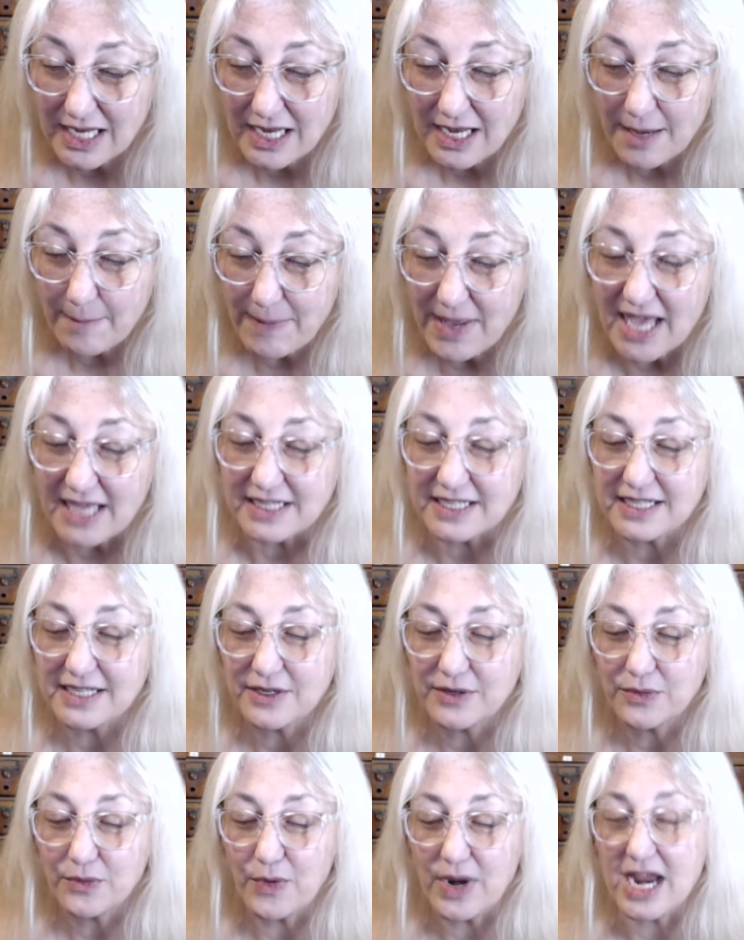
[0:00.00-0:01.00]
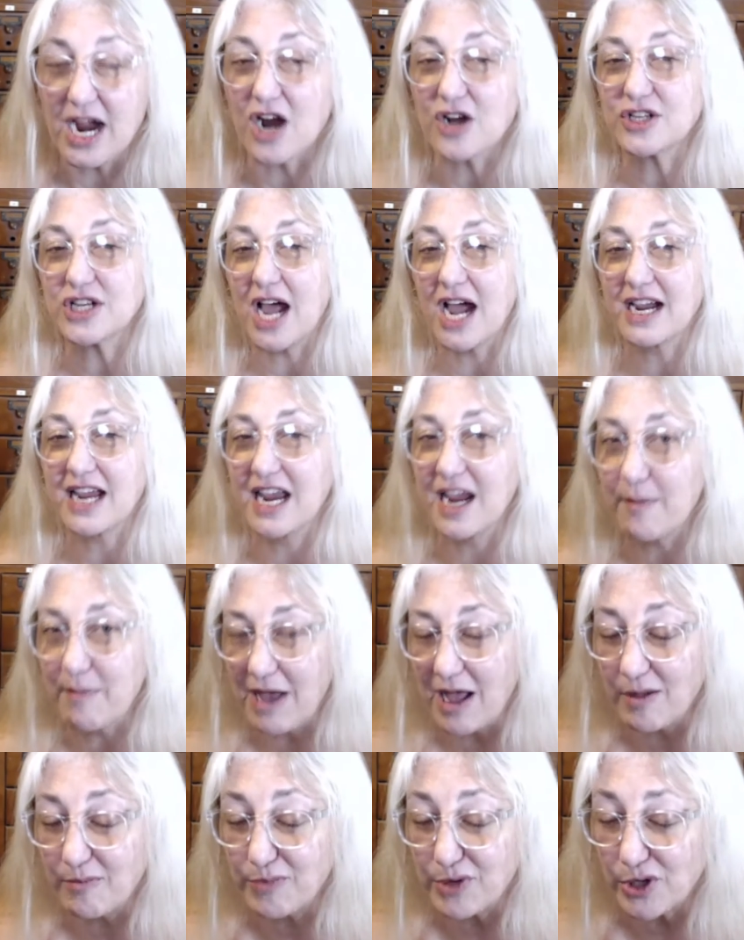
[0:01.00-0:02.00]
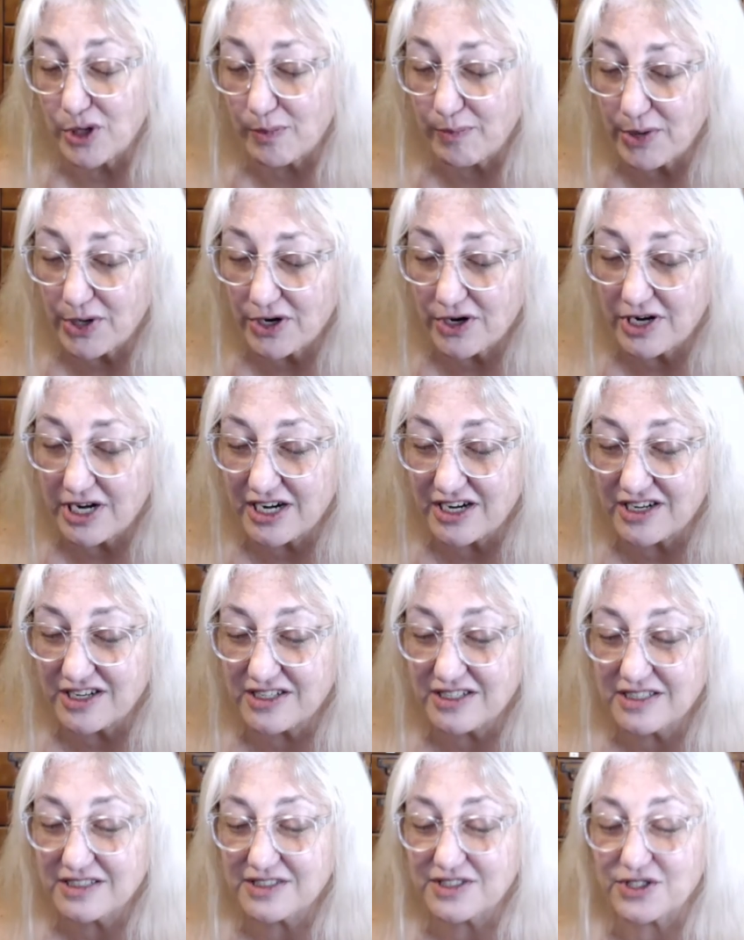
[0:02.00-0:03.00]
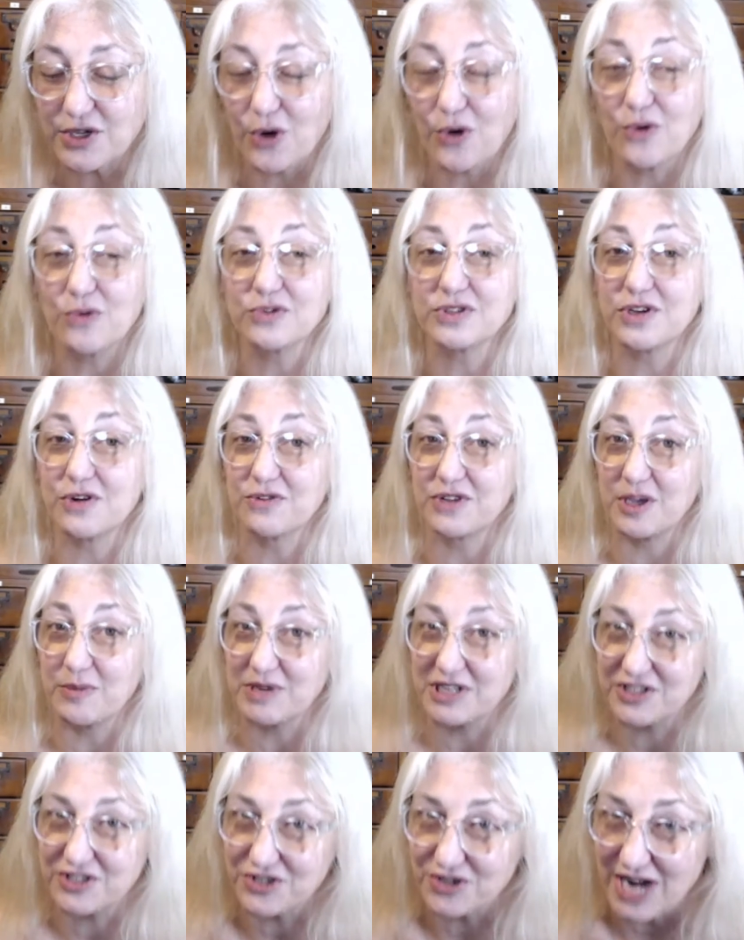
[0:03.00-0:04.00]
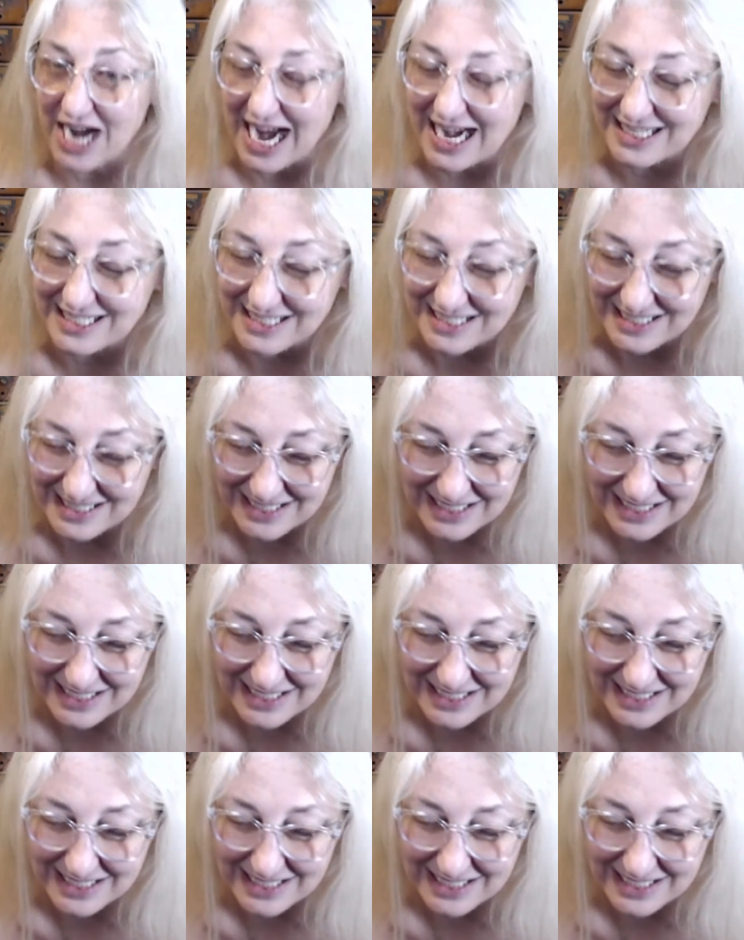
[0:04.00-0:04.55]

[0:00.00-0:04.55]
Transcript: But we are talking about Bill Burr here, so don't get me distracted.